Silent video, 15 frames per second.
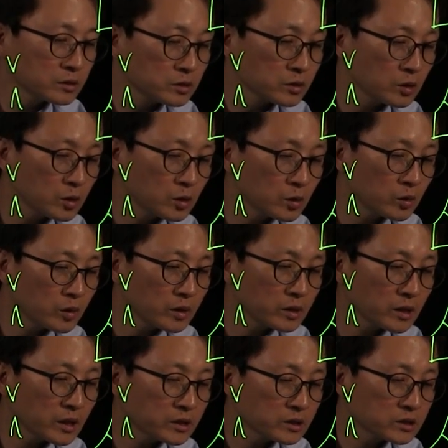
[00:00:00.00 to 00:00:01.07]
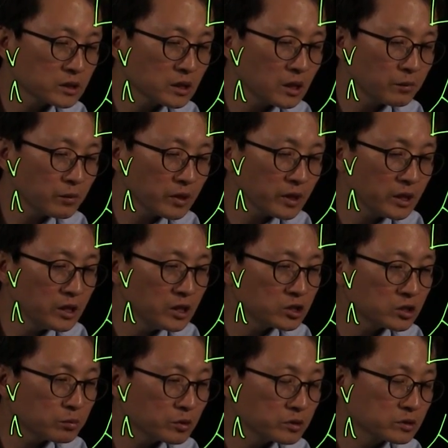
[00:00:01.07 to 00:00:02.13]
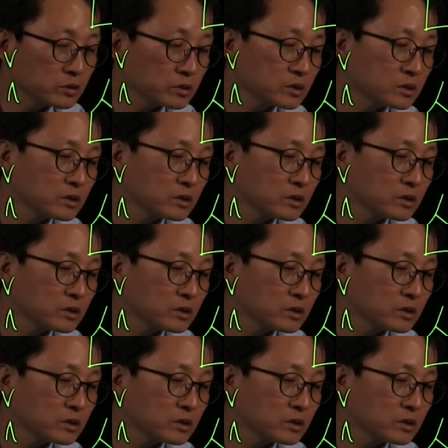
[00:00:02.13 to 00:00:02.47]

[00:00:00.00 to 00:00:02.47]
So at the syllable initial position,